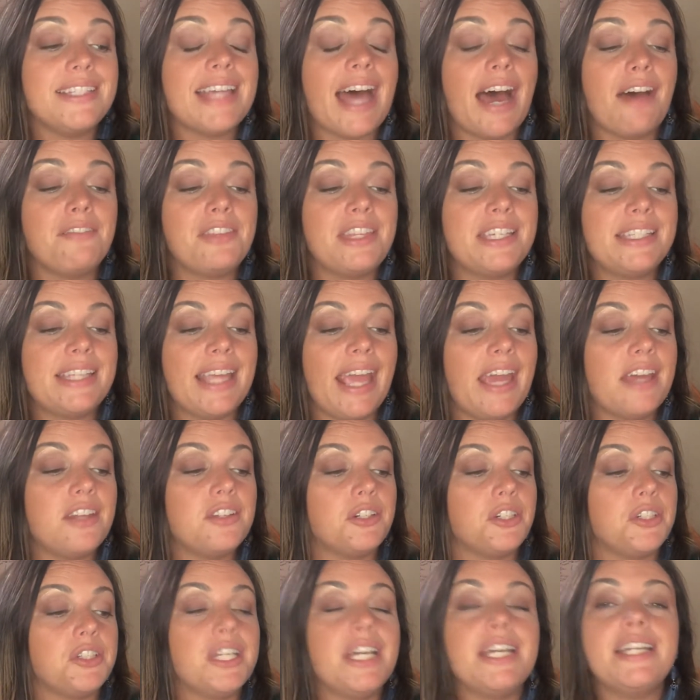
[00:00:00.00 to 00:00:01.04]
have this
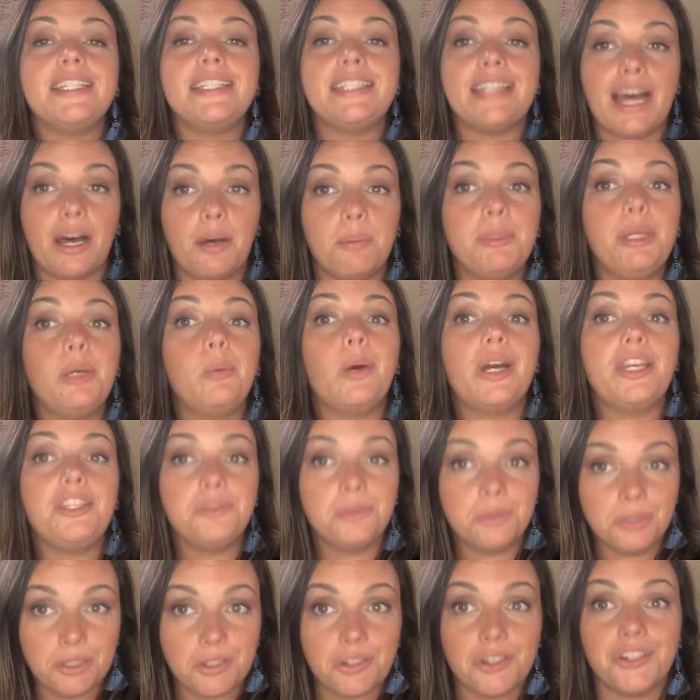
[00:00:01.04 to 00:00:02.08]
handled. Tell me what you
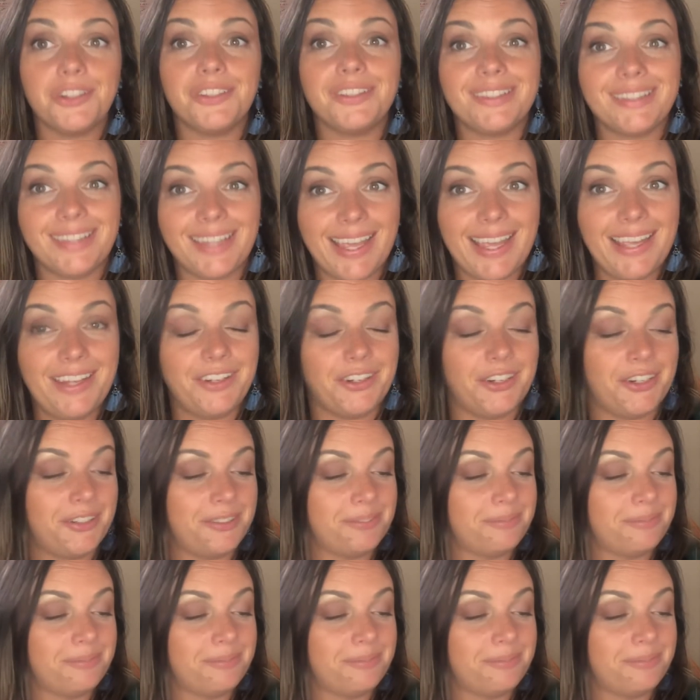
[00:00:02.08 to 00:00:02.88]
learn later.